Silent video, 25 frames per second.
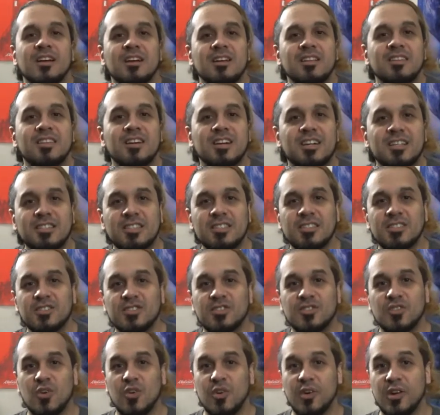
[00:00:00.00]
The Hunt is a
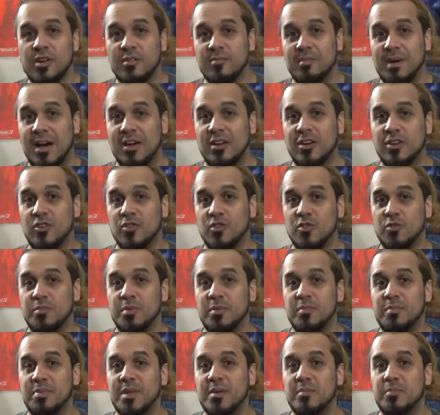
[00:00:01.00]
story about a group
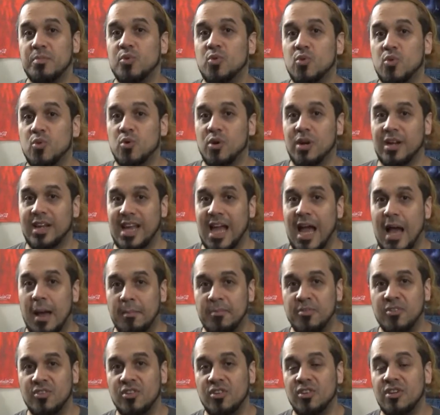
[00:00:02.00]
of people who are
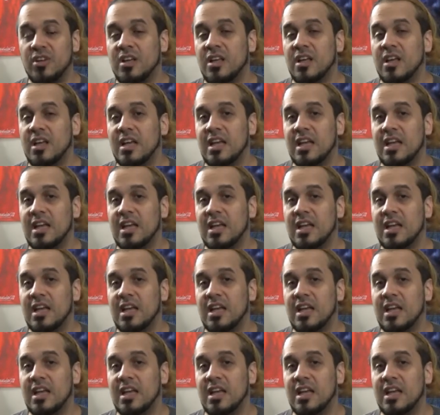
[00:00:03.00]
captured,